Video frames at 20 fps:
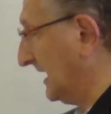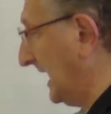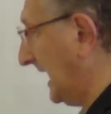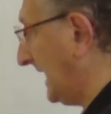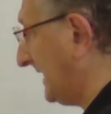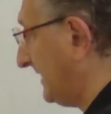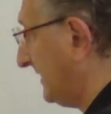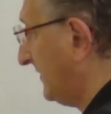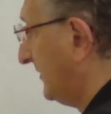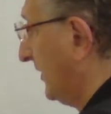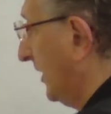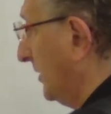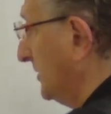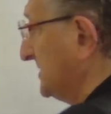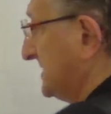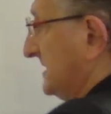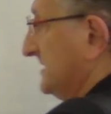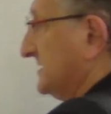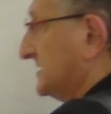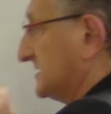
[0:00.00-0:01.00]
And in
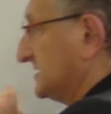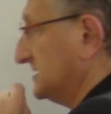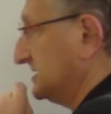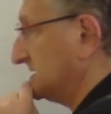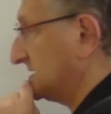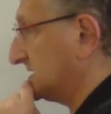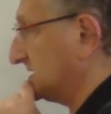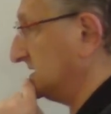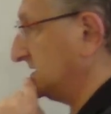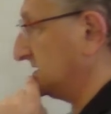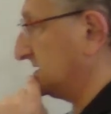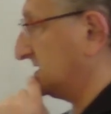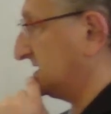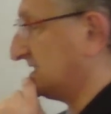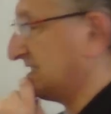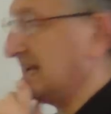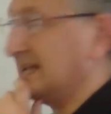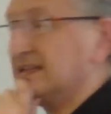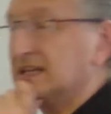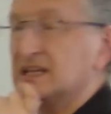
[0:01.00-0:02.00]
those instances,
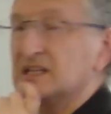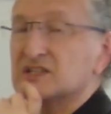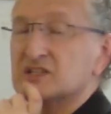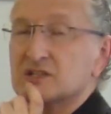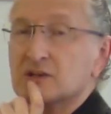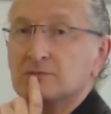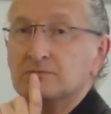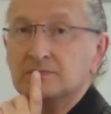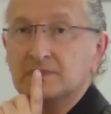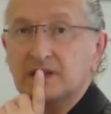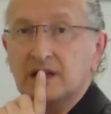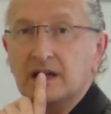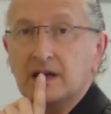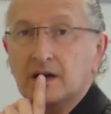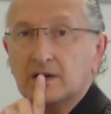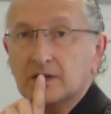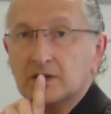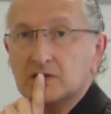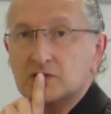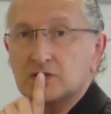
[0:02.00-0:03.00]
sending somebody
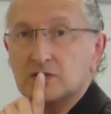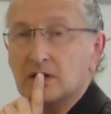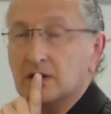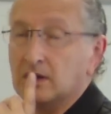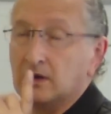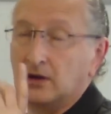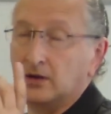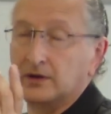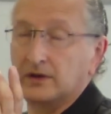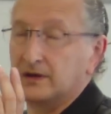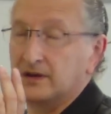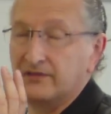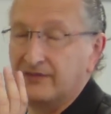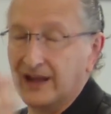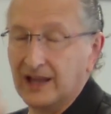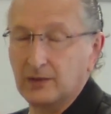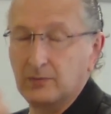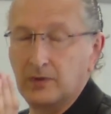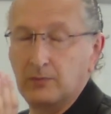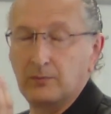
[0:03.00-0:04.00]
on a
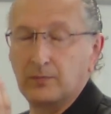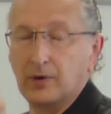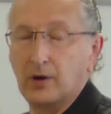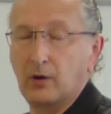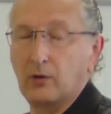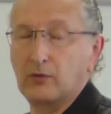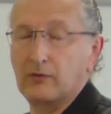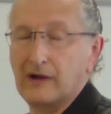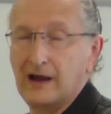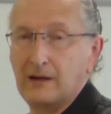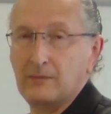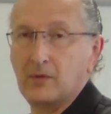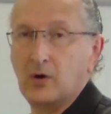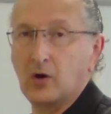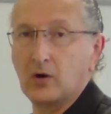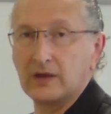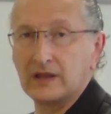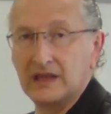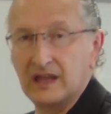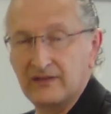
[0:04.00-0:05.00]
development program
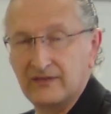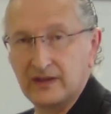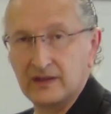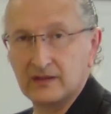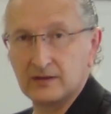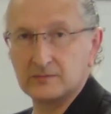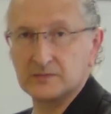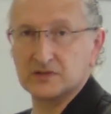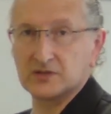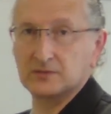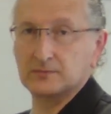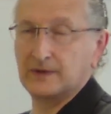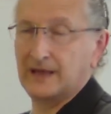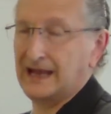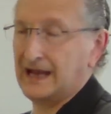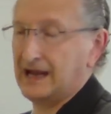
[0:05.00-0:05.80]
or giving them some